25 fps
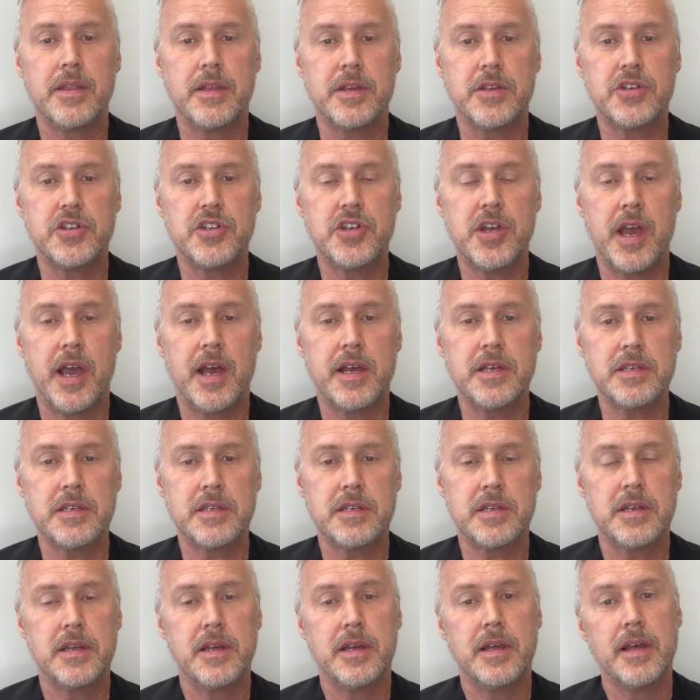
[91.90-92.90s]
the
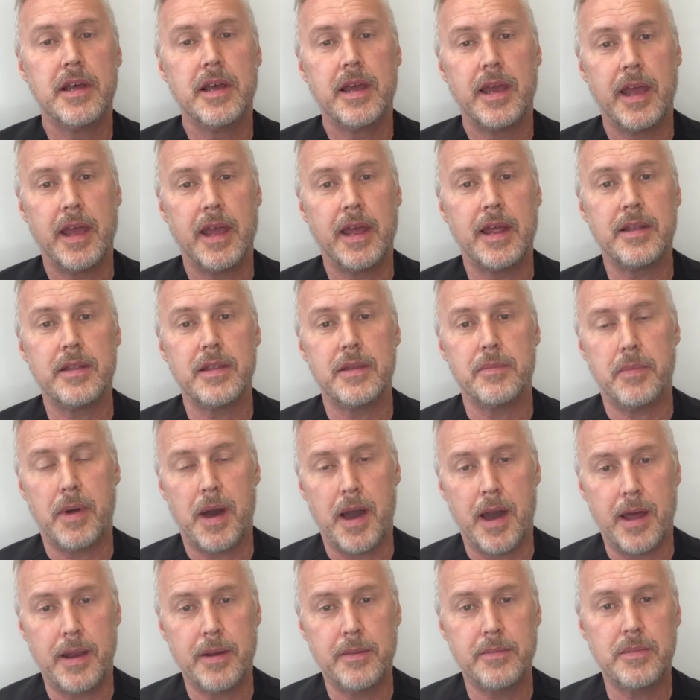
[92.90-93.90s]
chest, and the
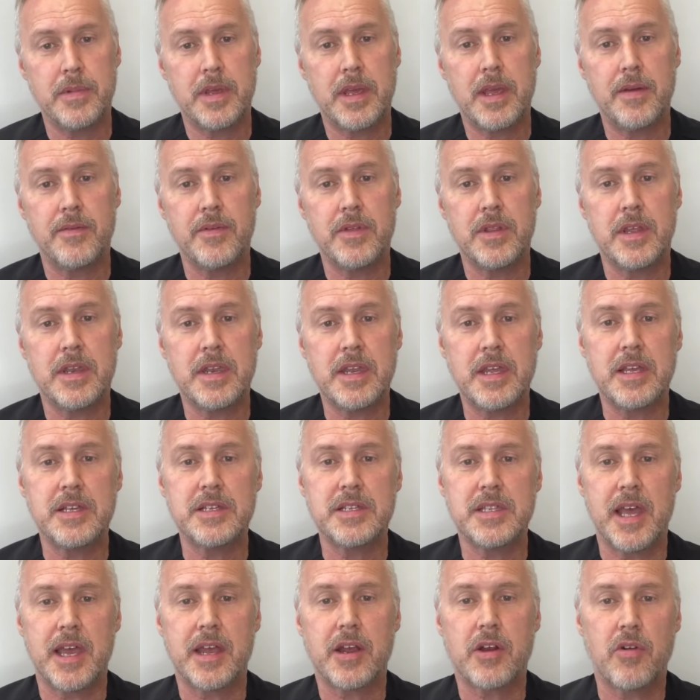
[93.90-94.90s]
bottom, even the
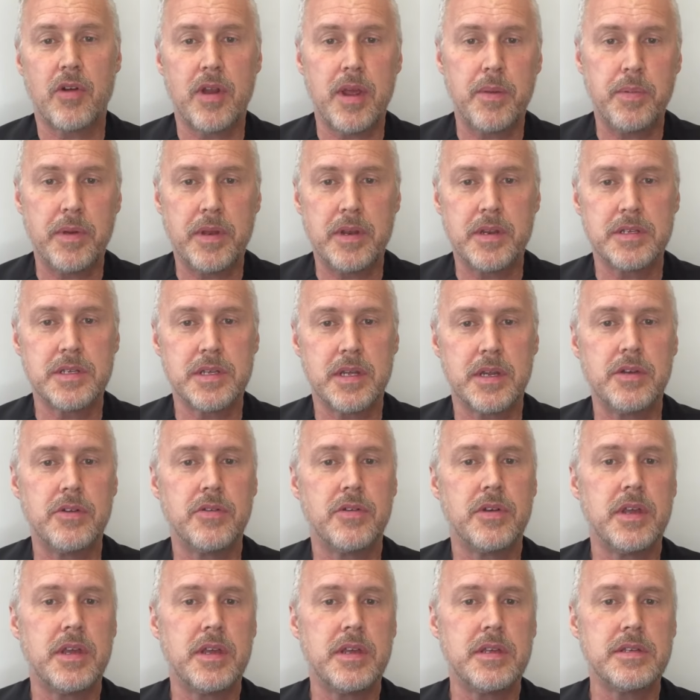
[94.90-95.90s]
knees, that crepiness on
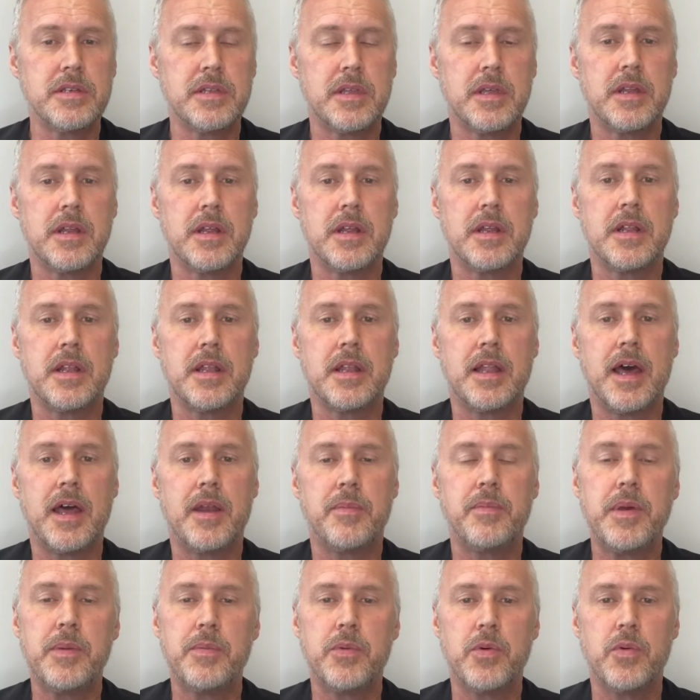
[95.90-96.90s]
your knees that a
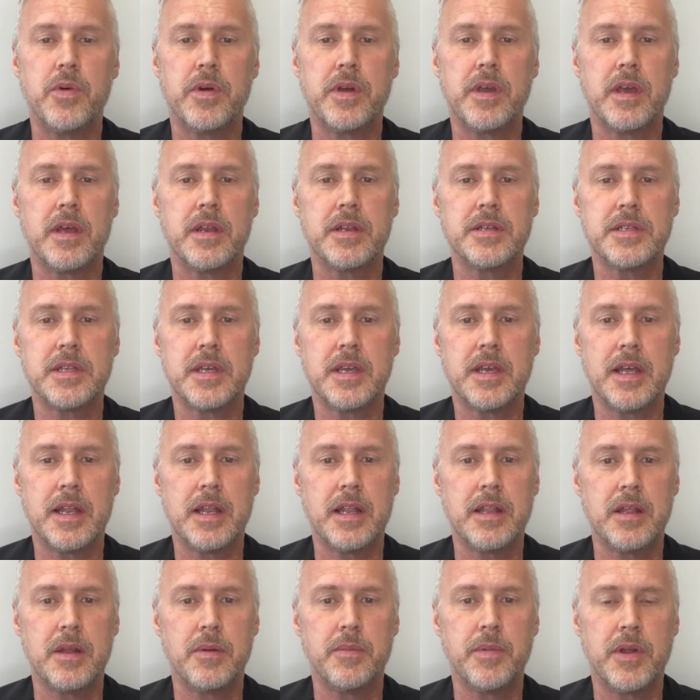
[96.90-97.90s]
lot of people will get as they
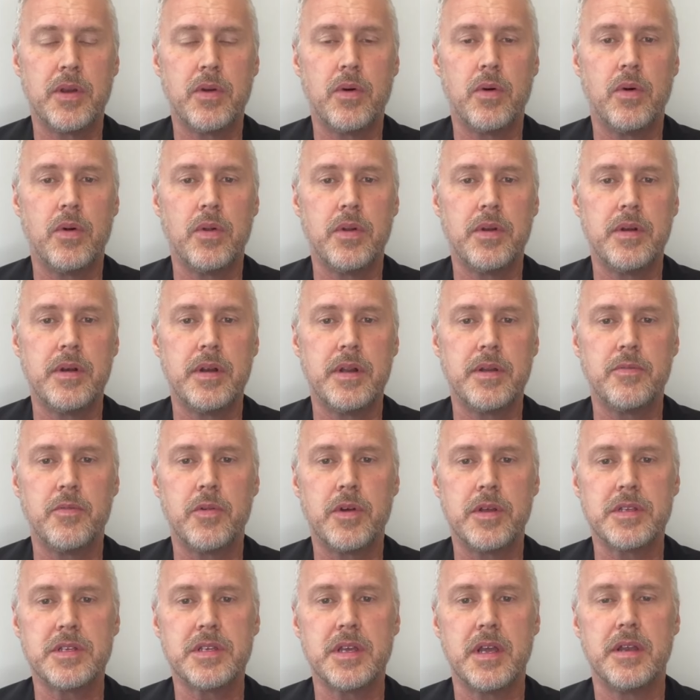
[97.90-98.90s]
get a little bit older
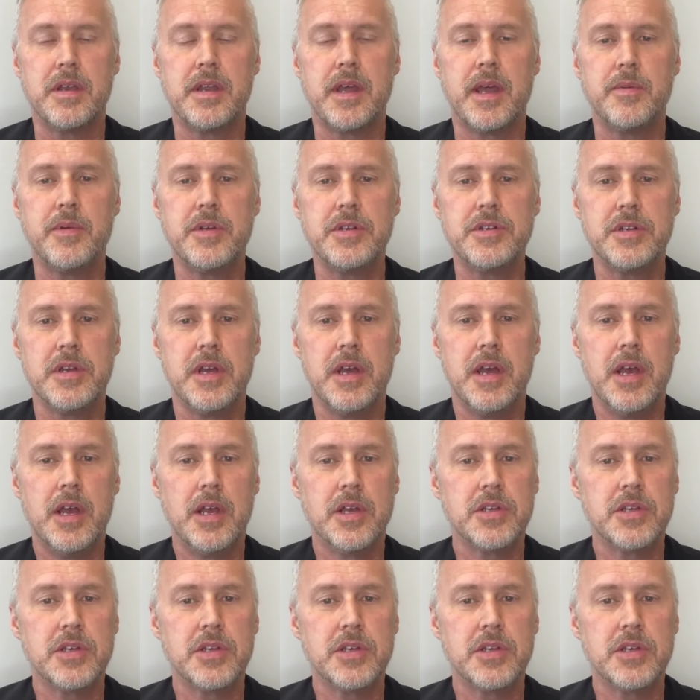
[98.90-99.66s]
and with sun damage.